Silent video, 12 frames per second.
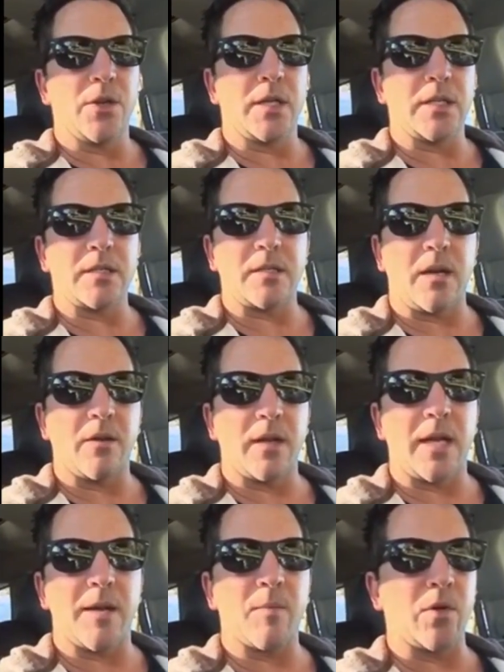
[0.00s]
you're going to sell
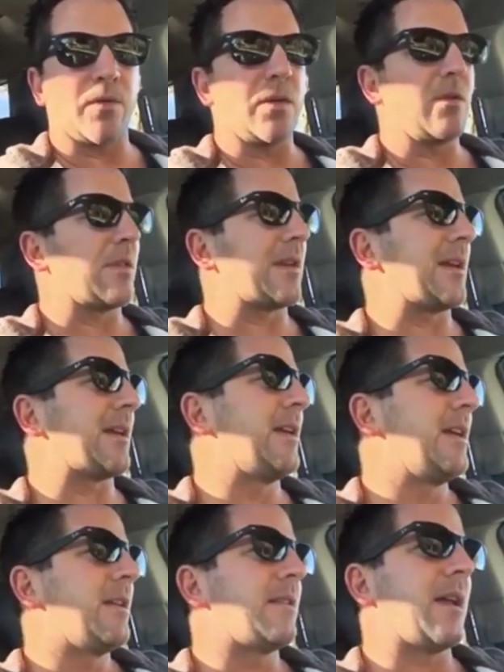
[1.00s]
them, or if you think
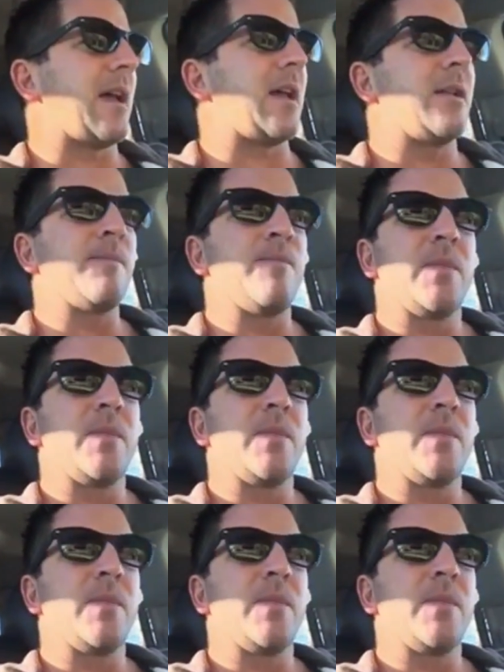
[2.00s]
that,